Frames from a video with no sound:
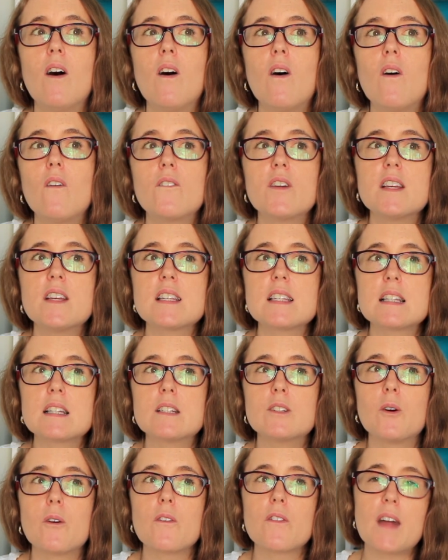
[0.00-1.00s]
obviously
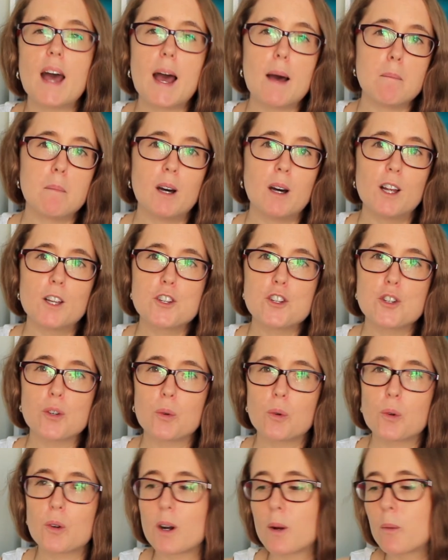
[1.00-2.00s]
not that much,
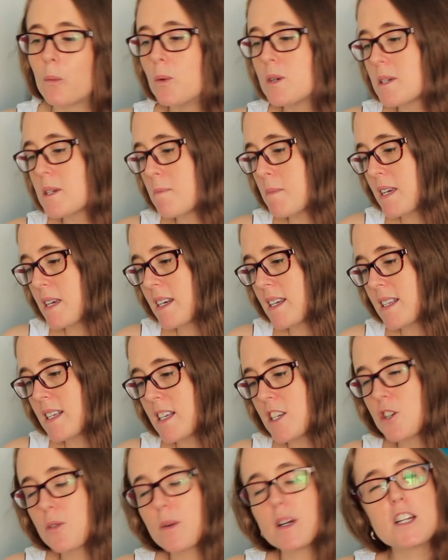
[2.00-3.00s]
or I wouldn't be in a
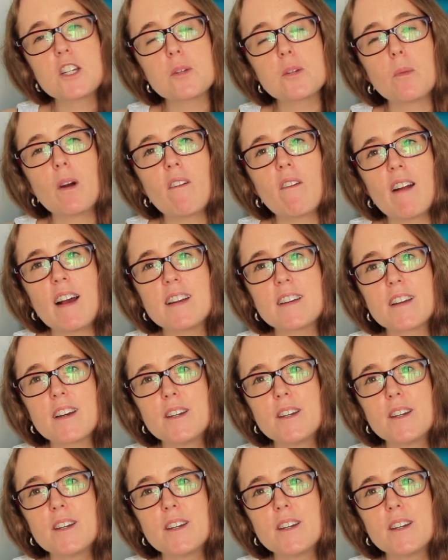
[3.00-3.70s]
situation where I had